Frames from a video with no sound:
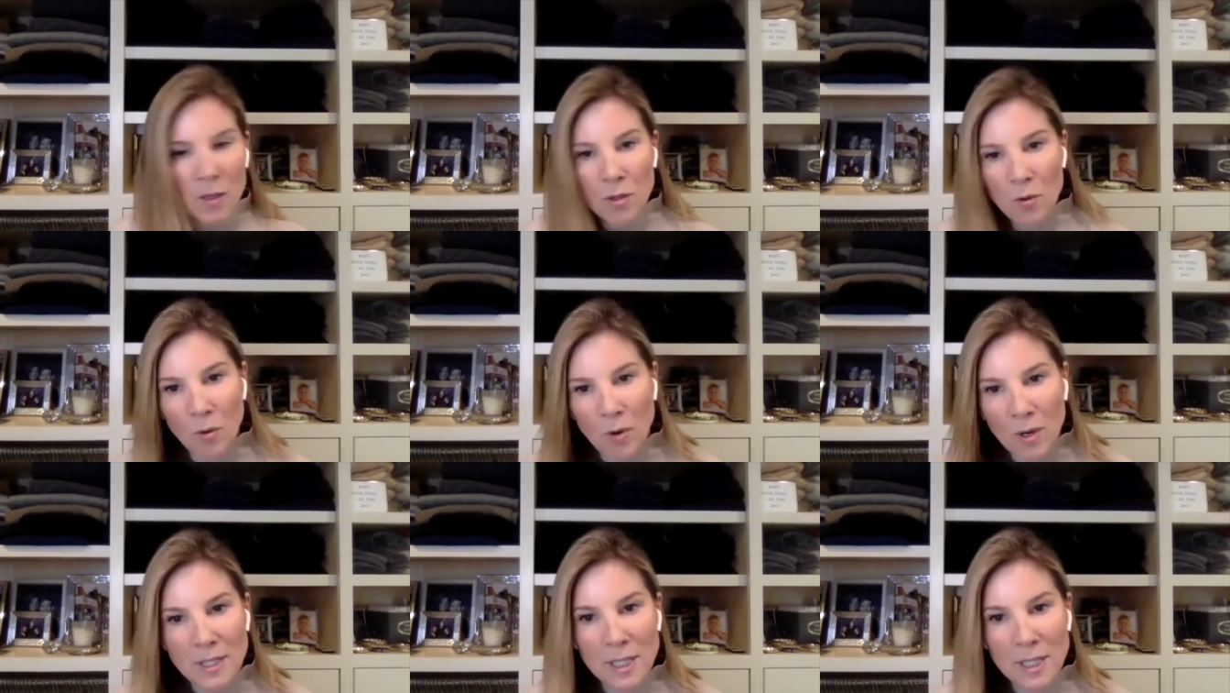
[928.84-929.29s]
in
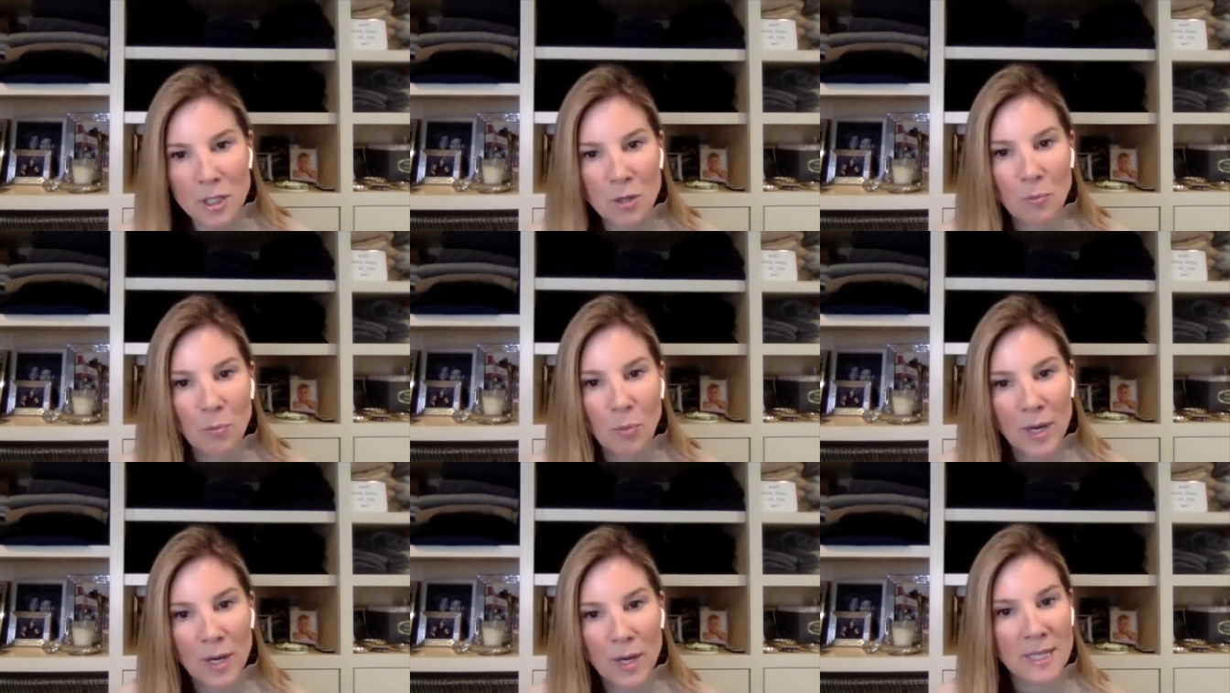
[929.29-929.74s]
the
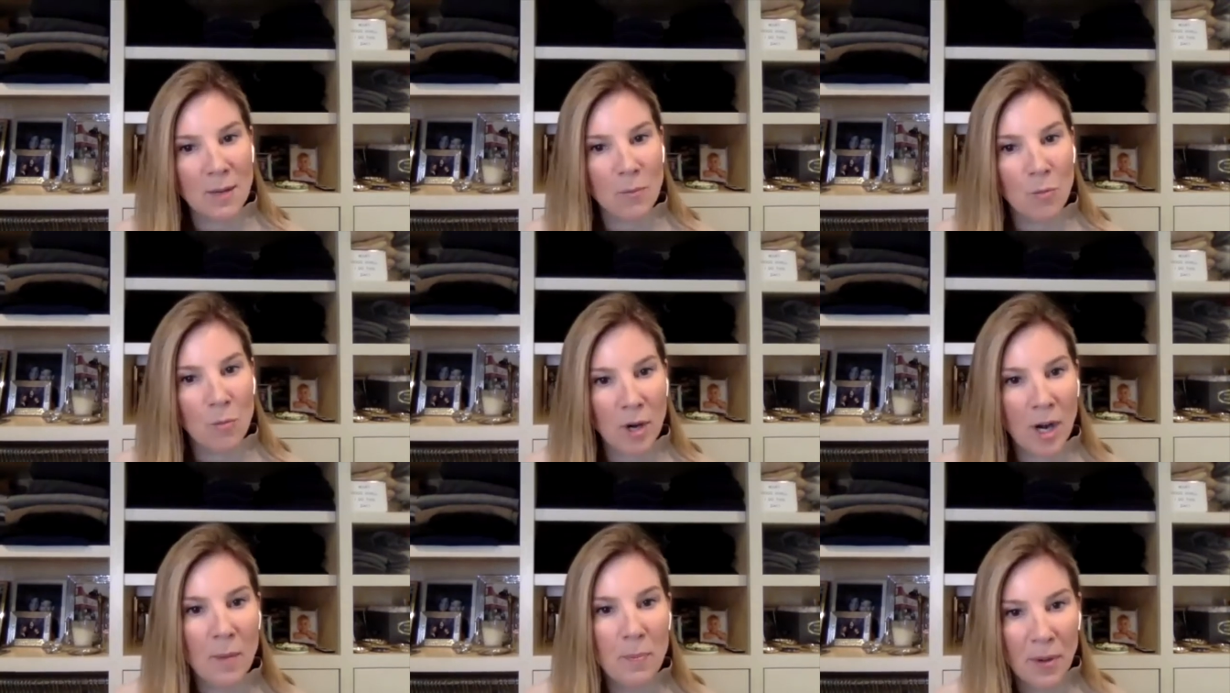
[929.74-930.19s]
organization, bring
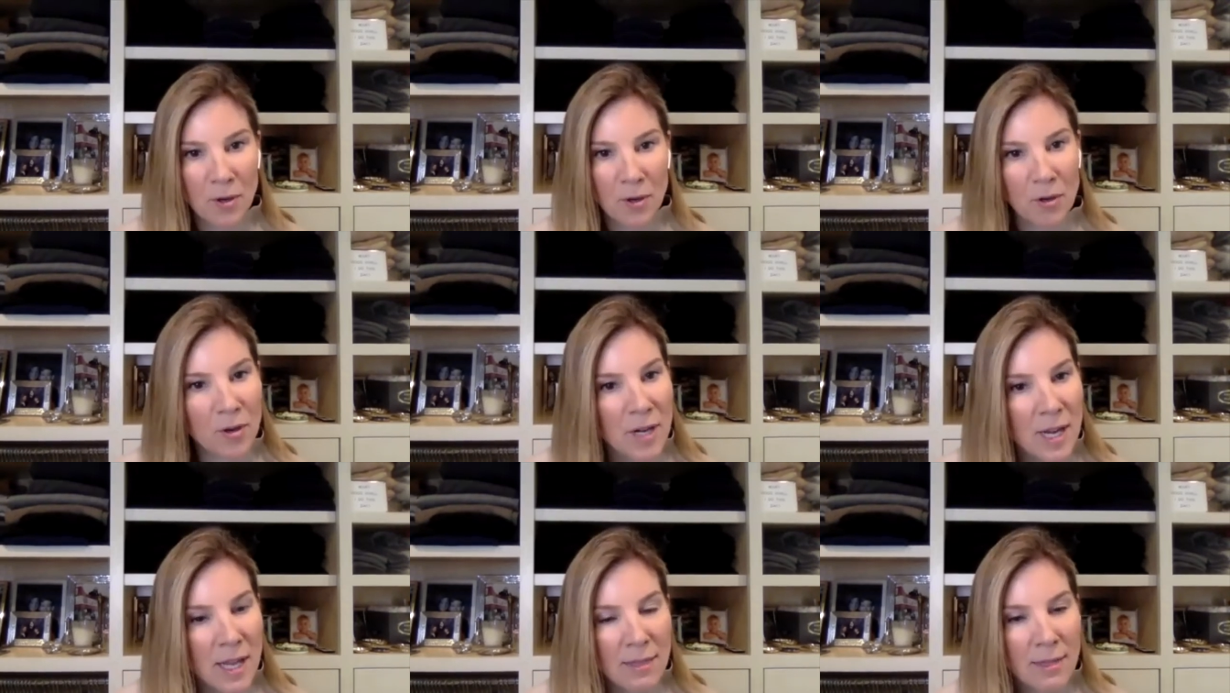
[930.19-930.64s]
someone up
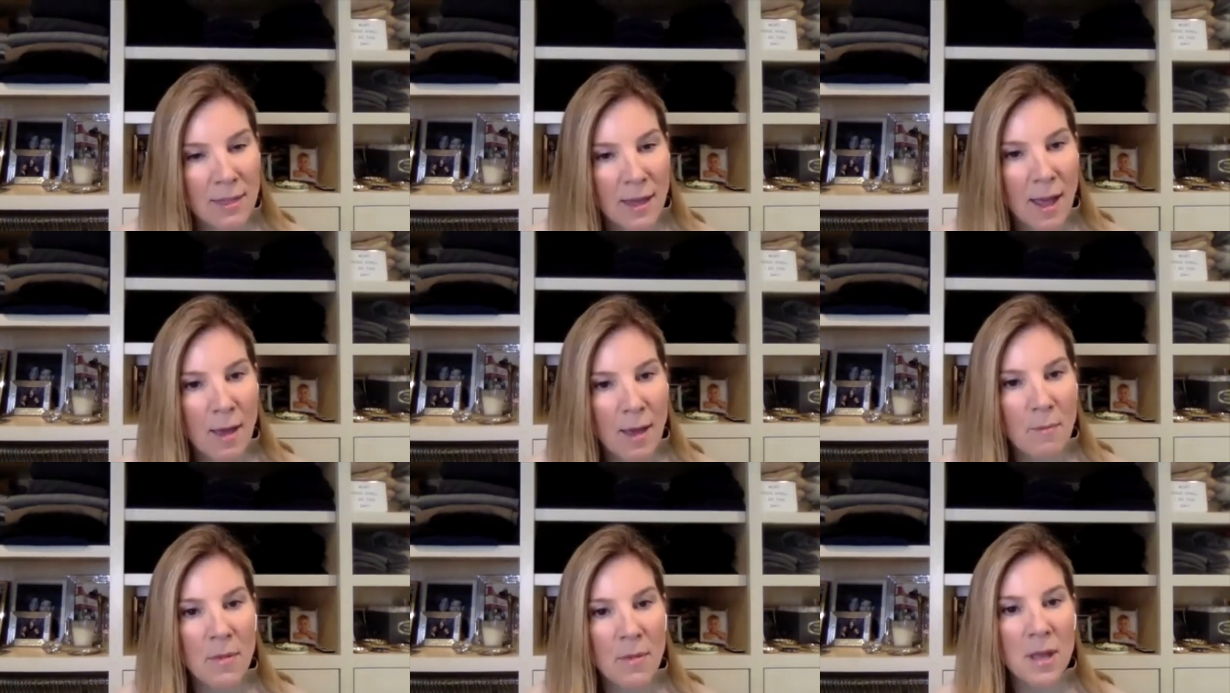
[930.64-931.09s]
underneath
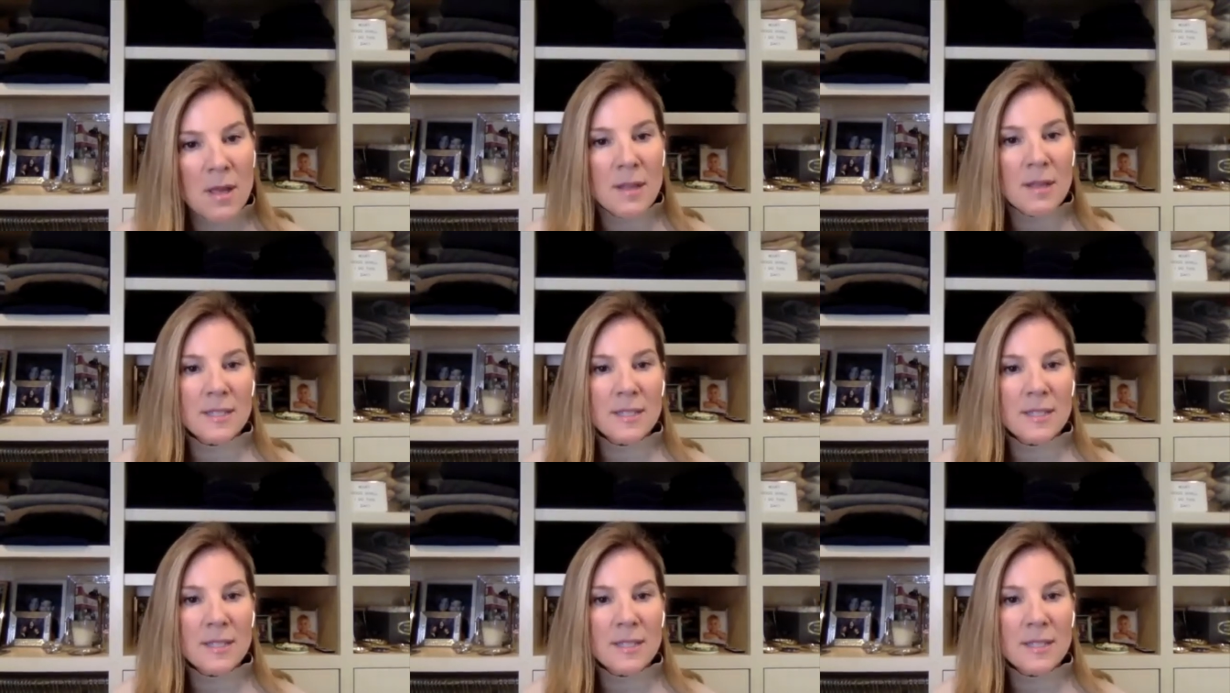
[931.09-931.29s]
them,